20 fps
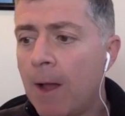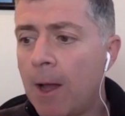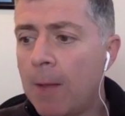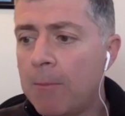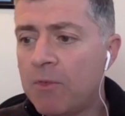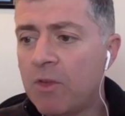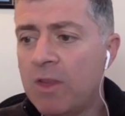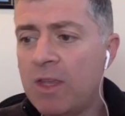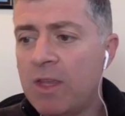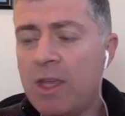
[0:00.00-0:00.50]

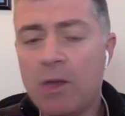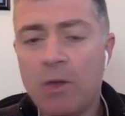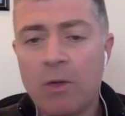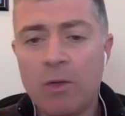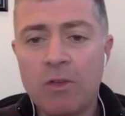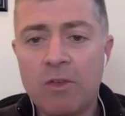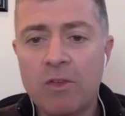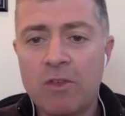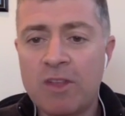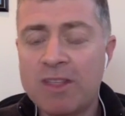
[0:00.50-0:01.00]
So the
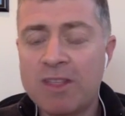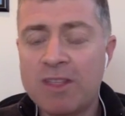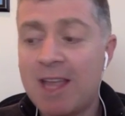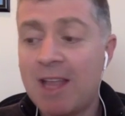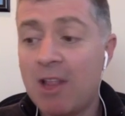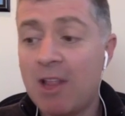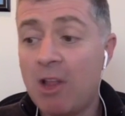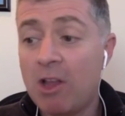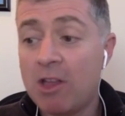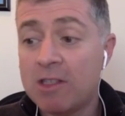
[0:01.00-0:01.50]
Eagles, since
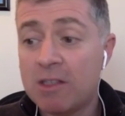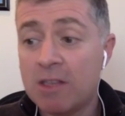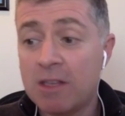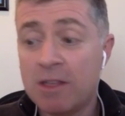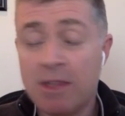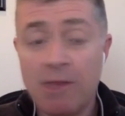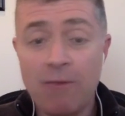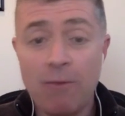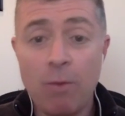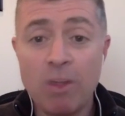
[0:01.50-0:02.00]
that
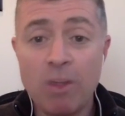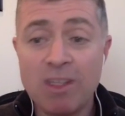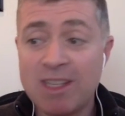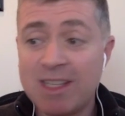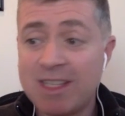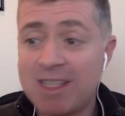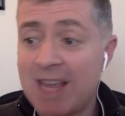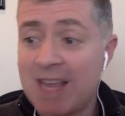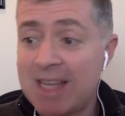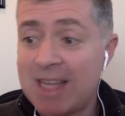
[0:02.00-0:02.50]
loss, they've won
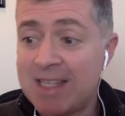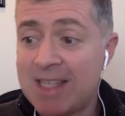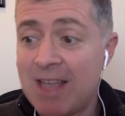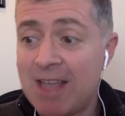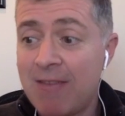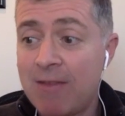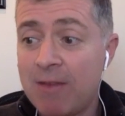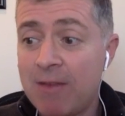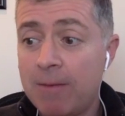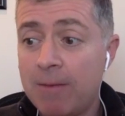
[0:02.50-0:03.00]
6 out of
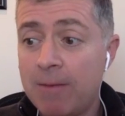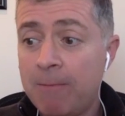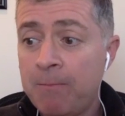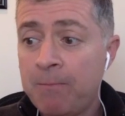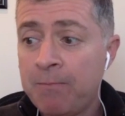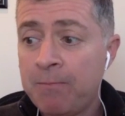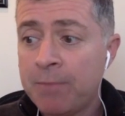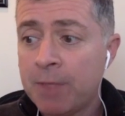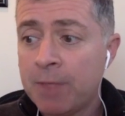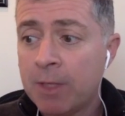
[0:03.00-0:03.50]
7.
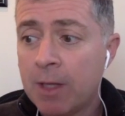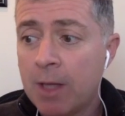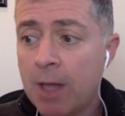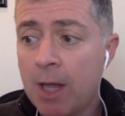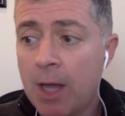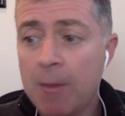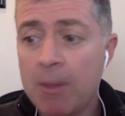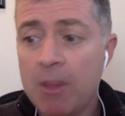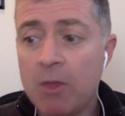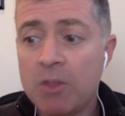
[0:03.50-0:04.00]

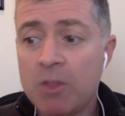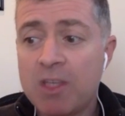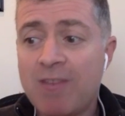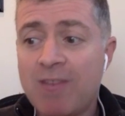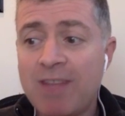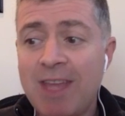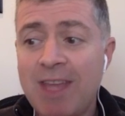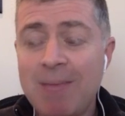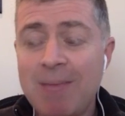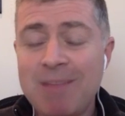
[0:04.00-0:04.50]
In those
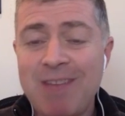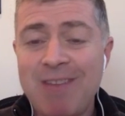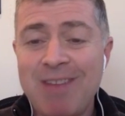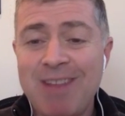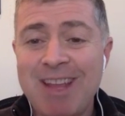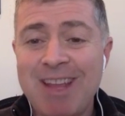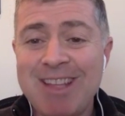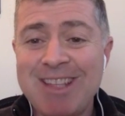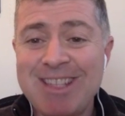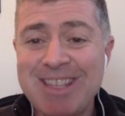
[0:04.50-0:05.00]
7 games, they've
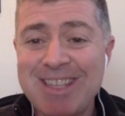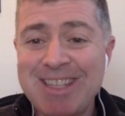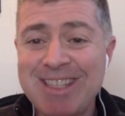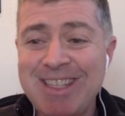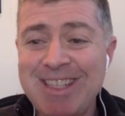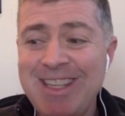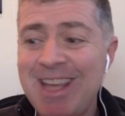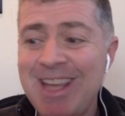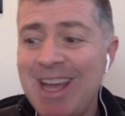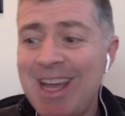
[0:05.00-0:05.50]
allowed
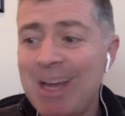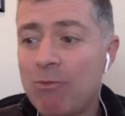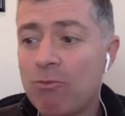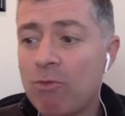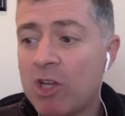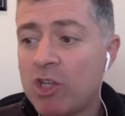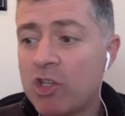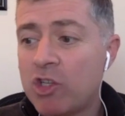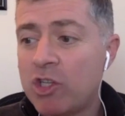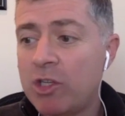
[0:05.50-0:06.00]
69
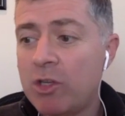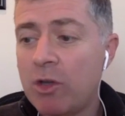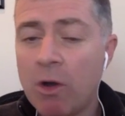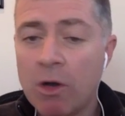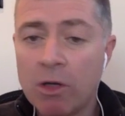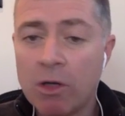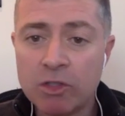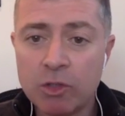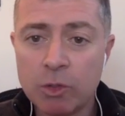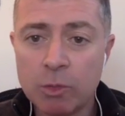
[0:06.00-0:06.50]
rushing
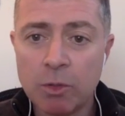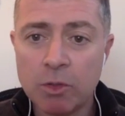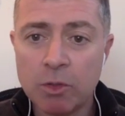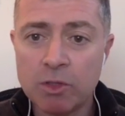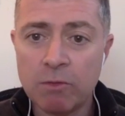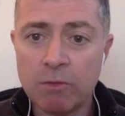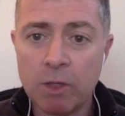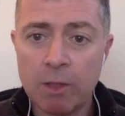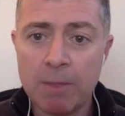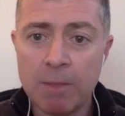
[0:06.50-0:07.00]
yards to
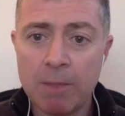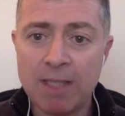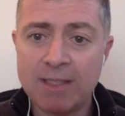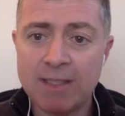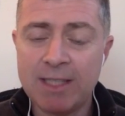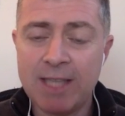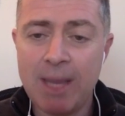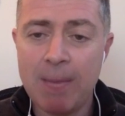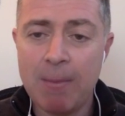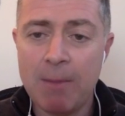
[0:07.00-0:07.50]
opposing running
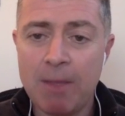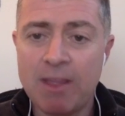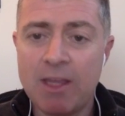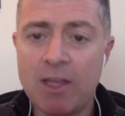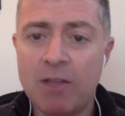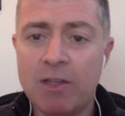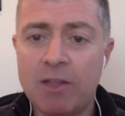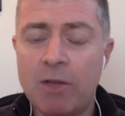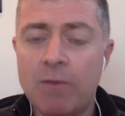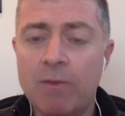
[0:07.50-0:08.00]
backs a game. Like
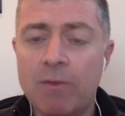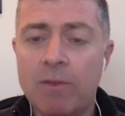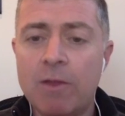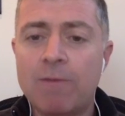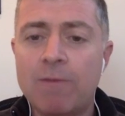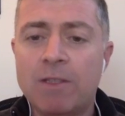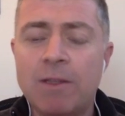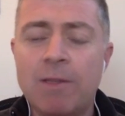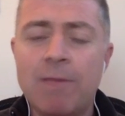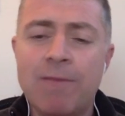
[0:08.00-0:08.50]
their
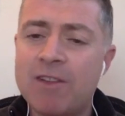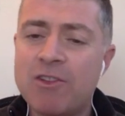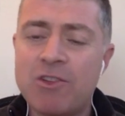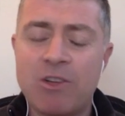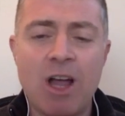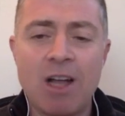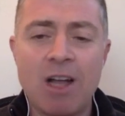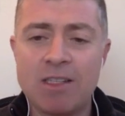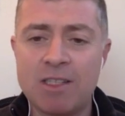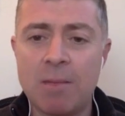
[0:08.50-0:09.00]
front,
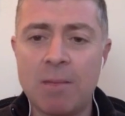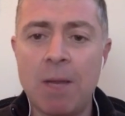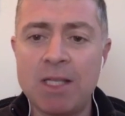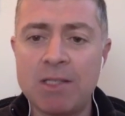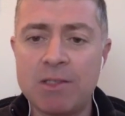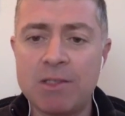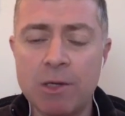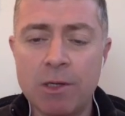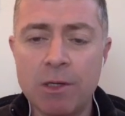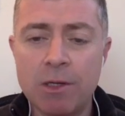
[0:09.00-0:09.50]
Fletcher Cox is a
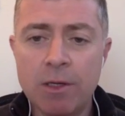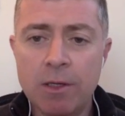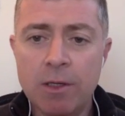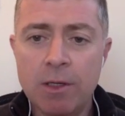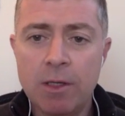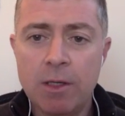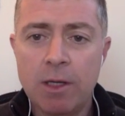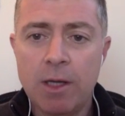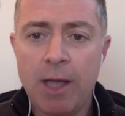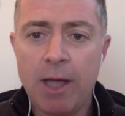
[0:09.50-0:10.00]
monster,
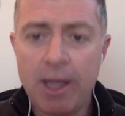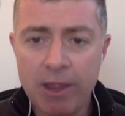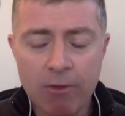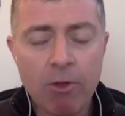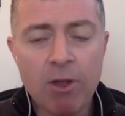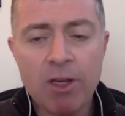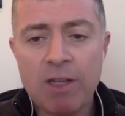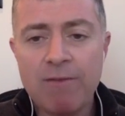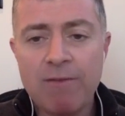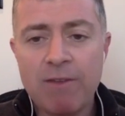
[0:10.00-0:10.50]
and
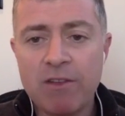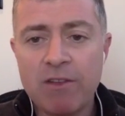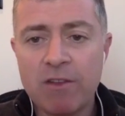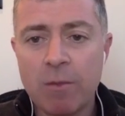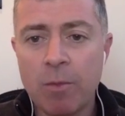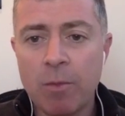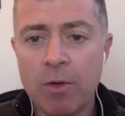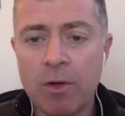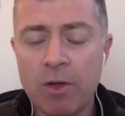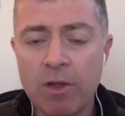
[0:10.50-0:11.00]
their run defense is
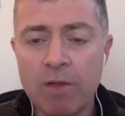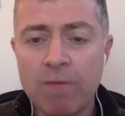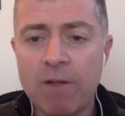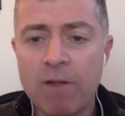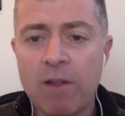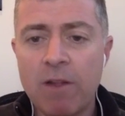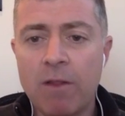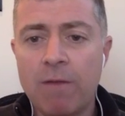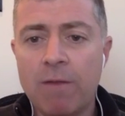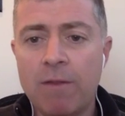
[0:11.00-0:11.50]
still pretty good.
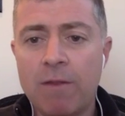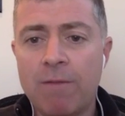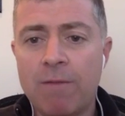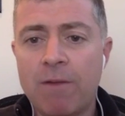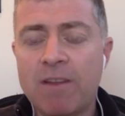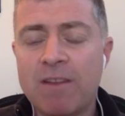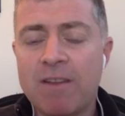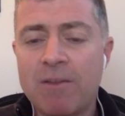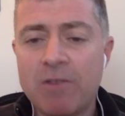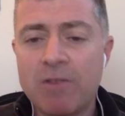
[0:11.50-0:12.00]
The
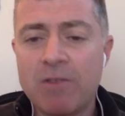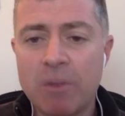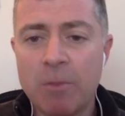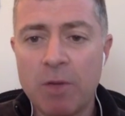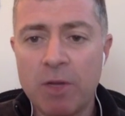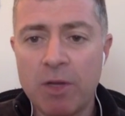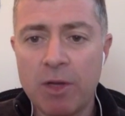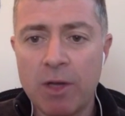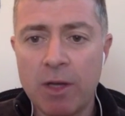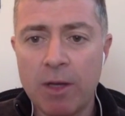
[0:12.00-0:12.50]
front seven is still
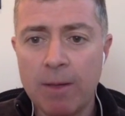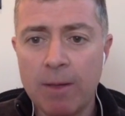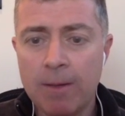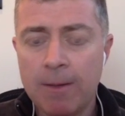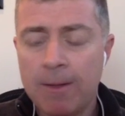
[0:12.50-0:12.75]
pretty good.